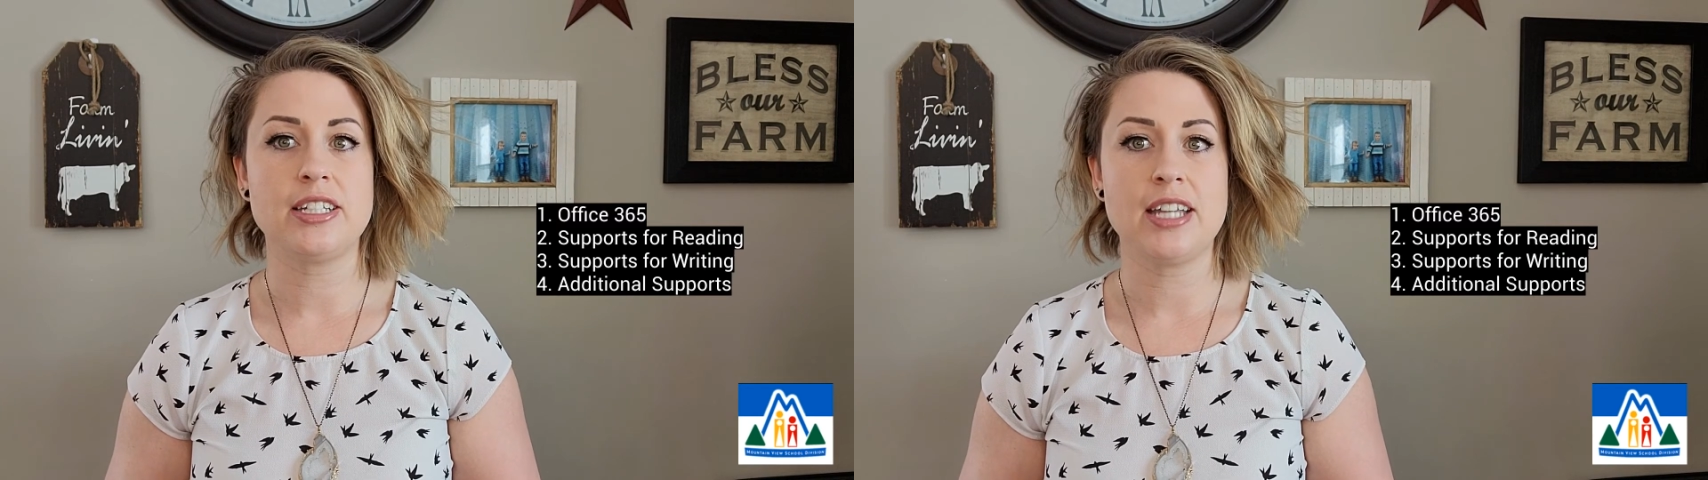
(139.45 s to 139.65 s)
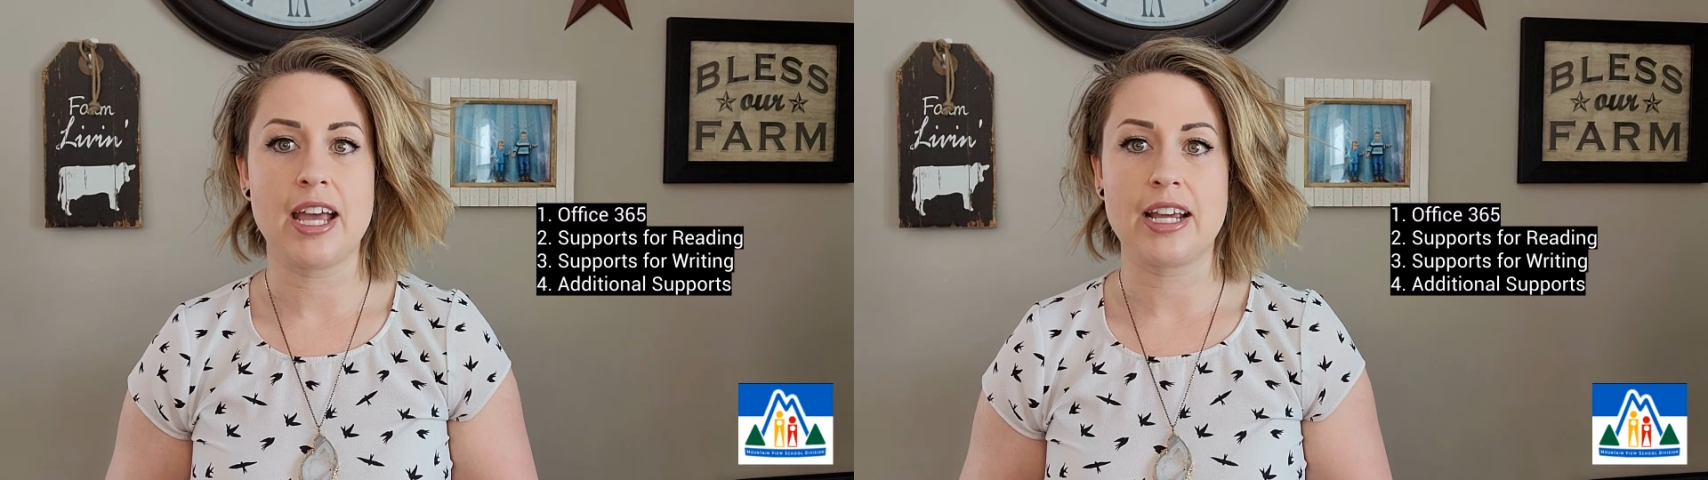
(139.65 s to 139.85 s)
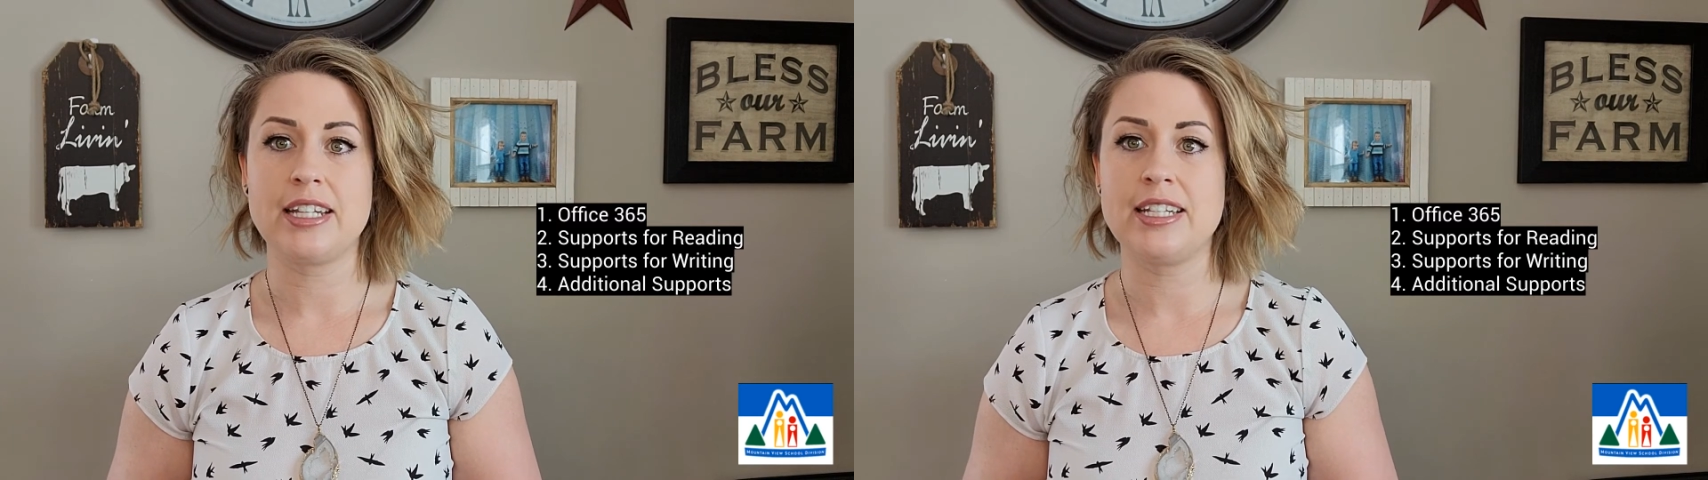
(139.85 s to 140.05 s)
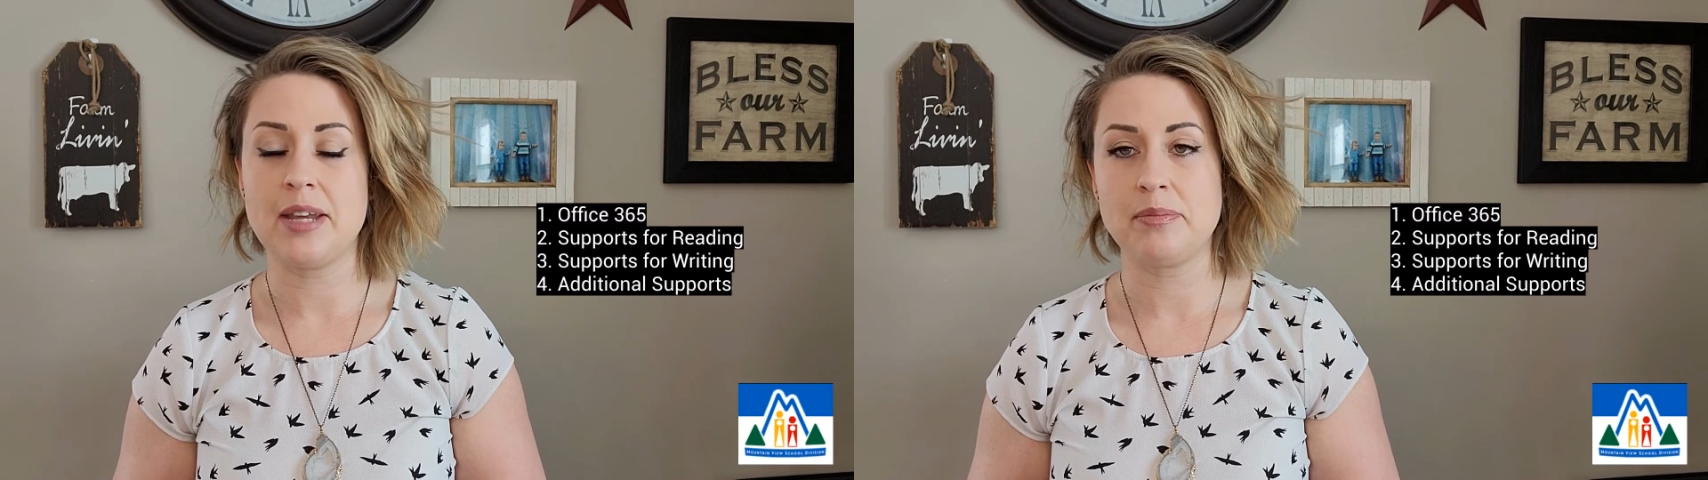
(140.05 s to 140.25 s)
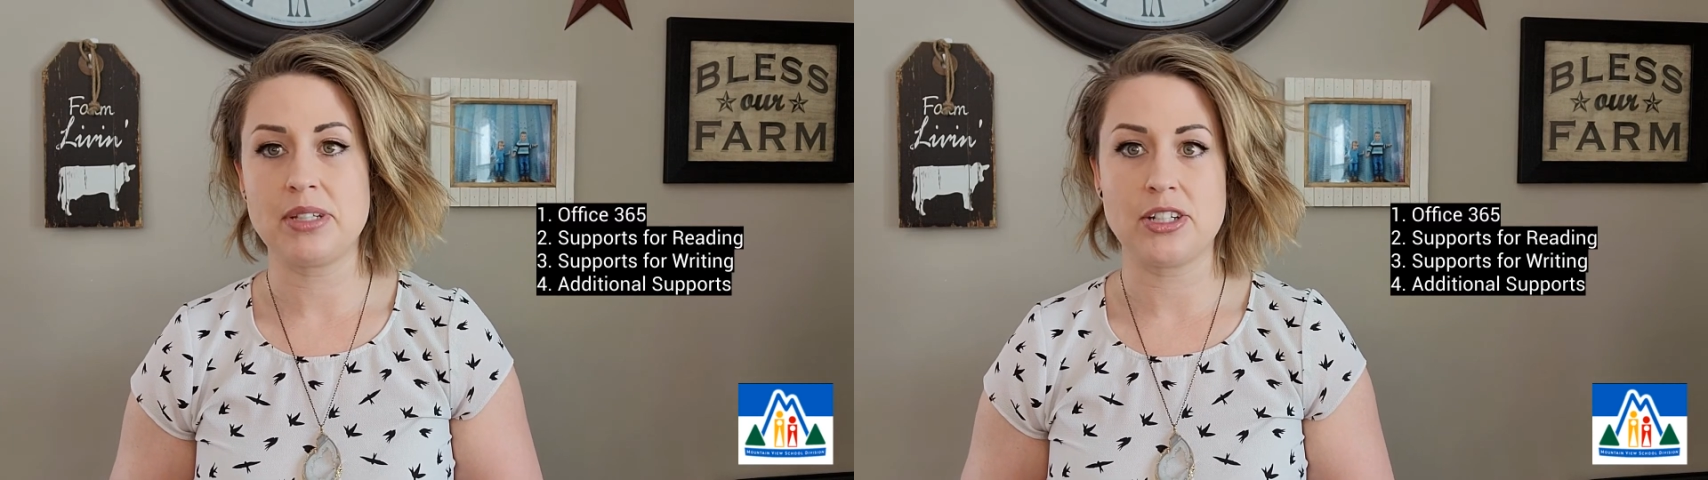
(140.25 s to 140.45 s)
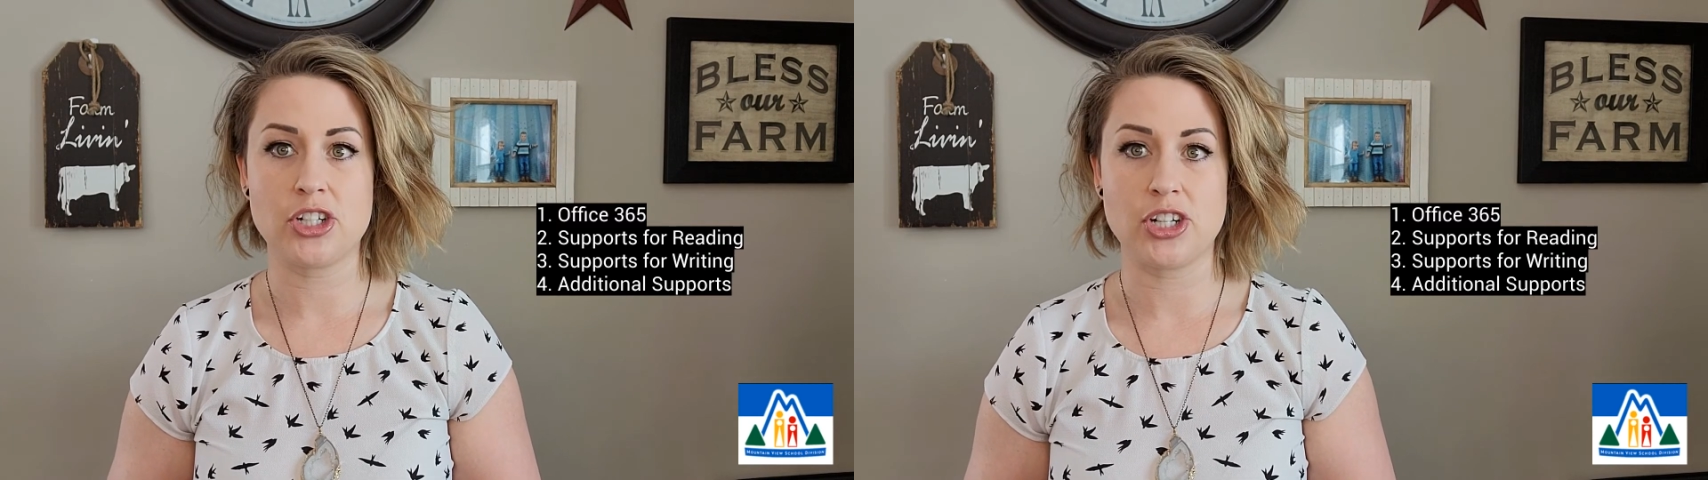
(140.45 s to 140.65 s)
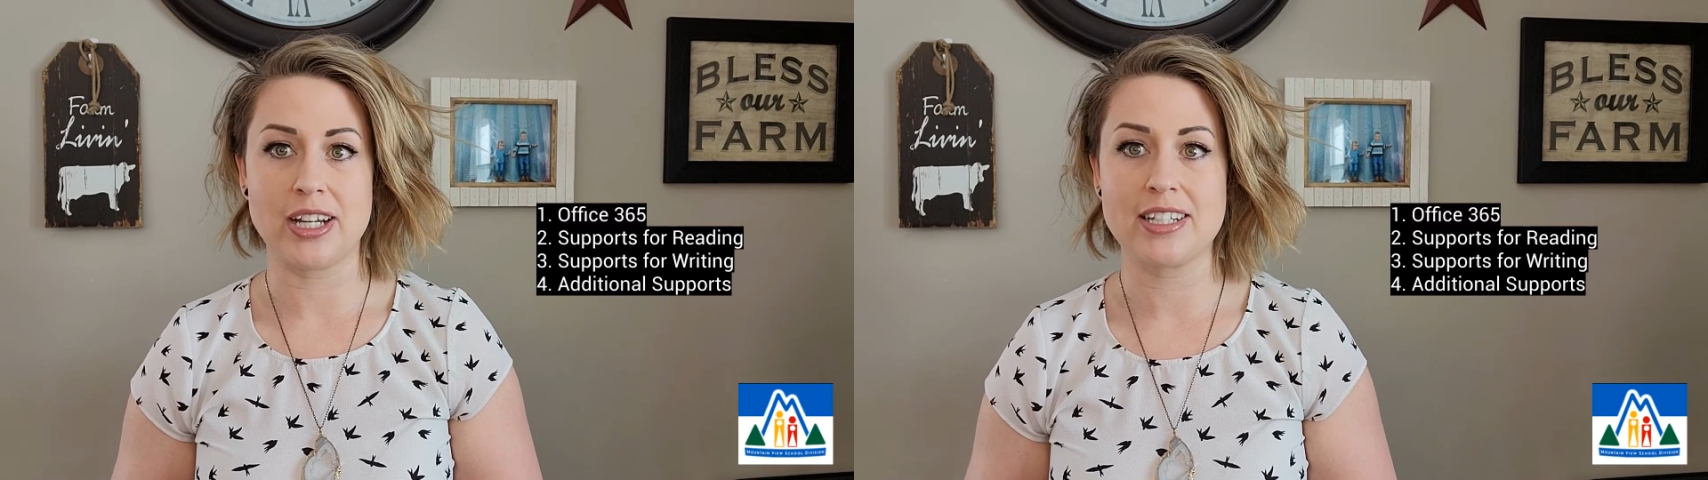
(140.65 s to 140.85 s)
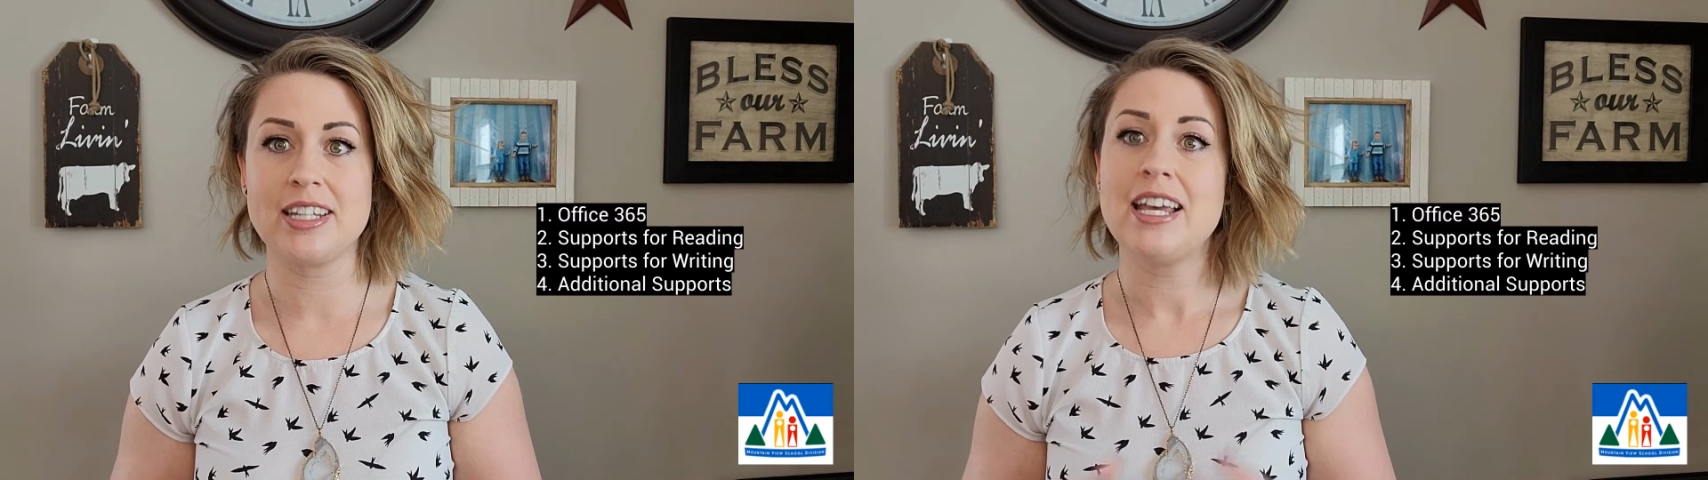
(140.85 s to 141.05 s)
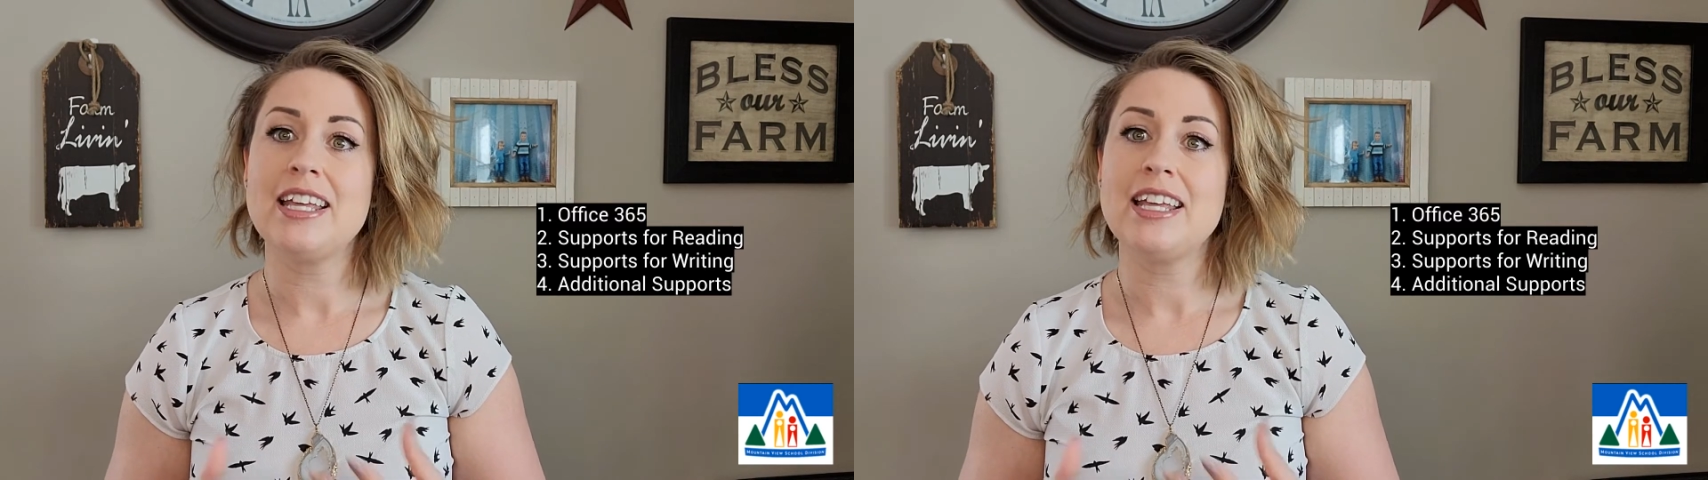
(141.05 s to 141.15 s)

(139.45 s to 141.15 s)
tech tips and tricks